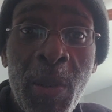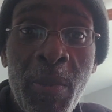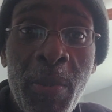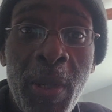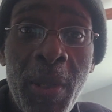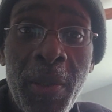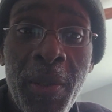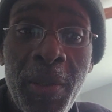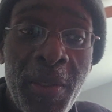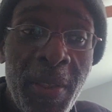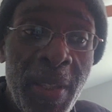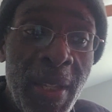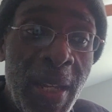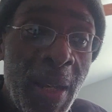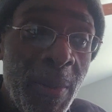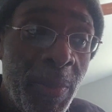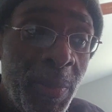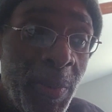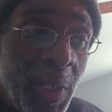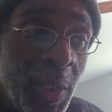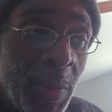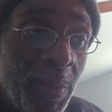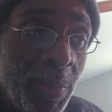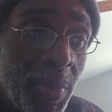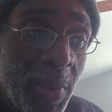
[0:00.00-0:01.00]
about
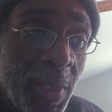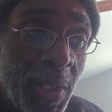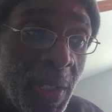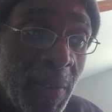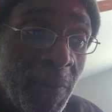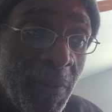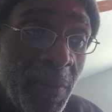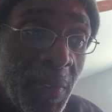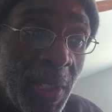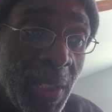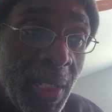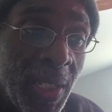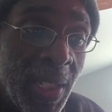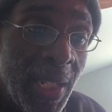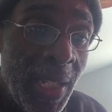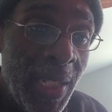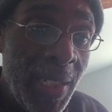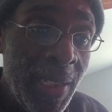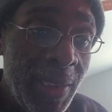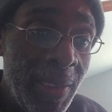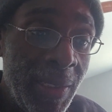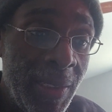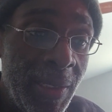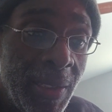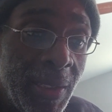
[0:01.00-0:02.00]
that specific case.